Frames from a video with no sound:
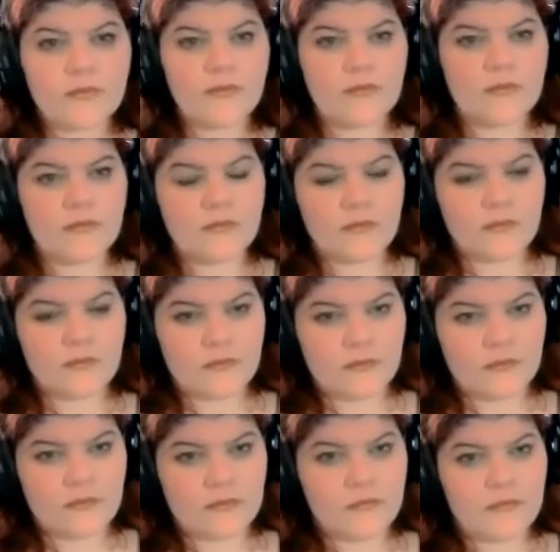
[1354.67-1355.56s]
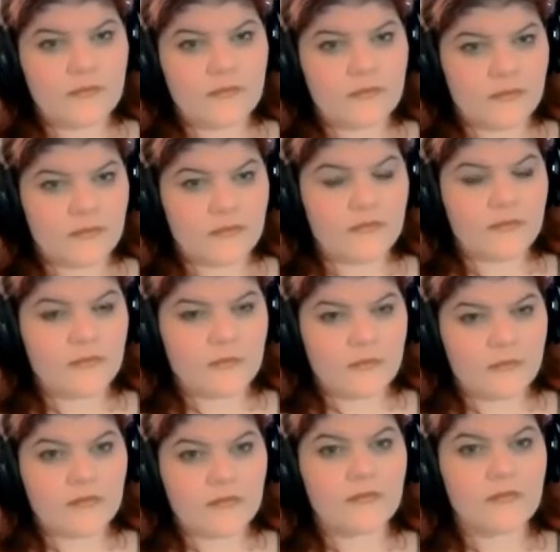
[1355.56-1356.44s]

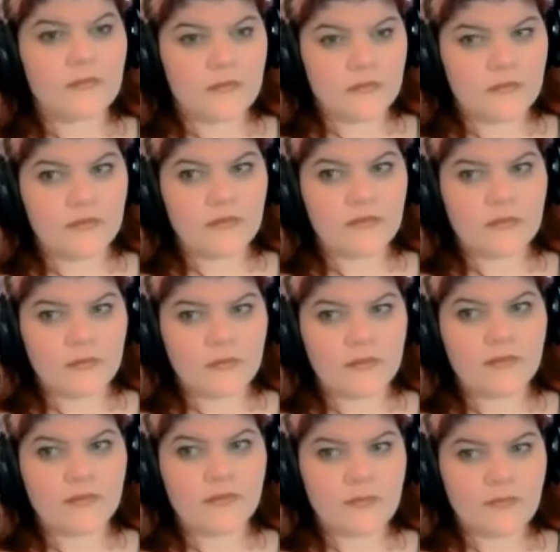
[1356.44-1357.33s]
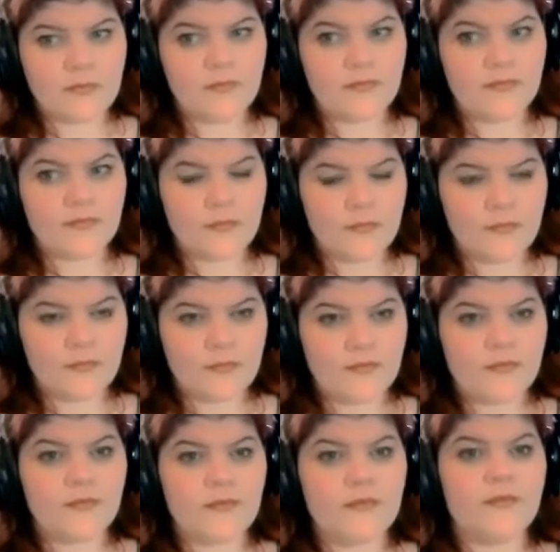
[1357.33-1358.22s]

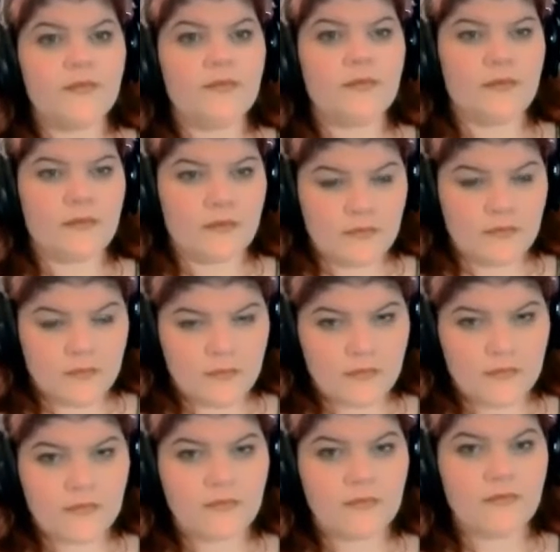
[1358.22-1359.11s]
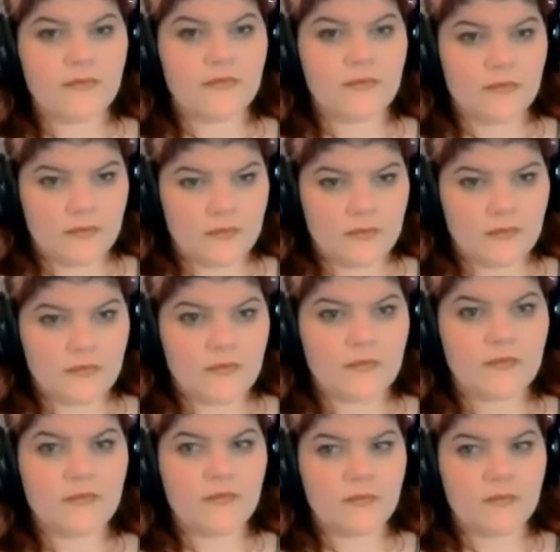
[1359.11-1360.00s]

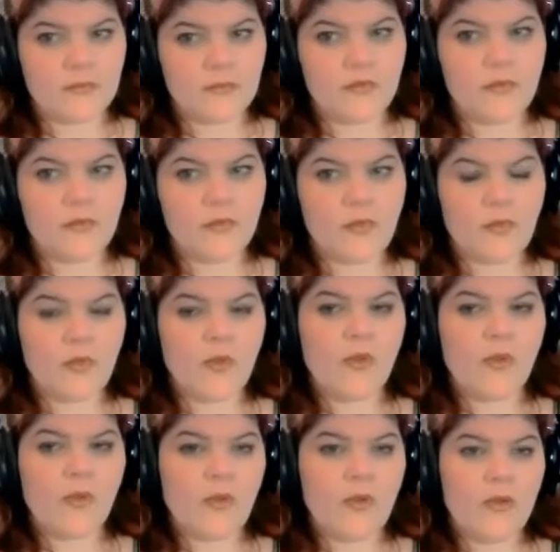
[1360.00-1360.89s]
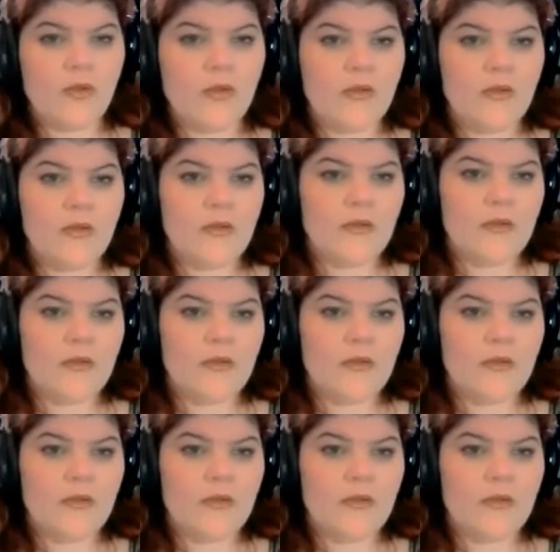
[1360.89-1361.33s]
The person shown says nothing.